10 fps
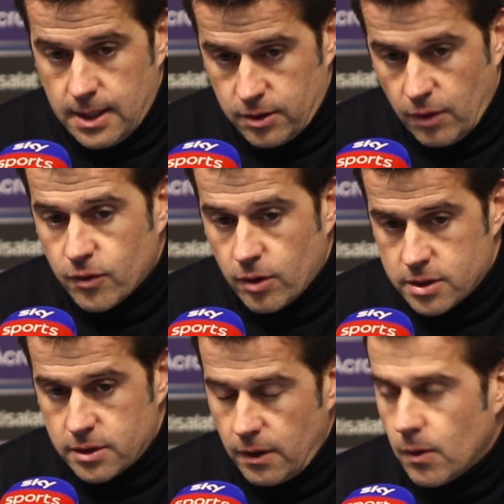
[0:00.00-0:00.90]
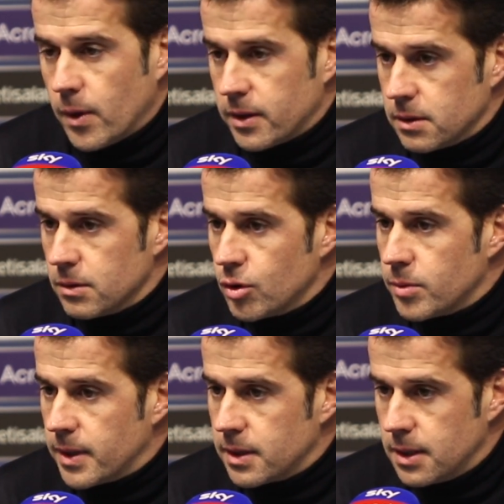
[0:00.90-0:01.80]
And of course, Theo and
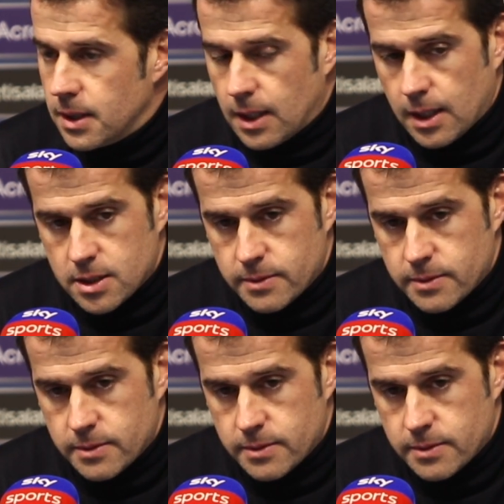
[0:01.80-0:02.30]
Lookman, uh,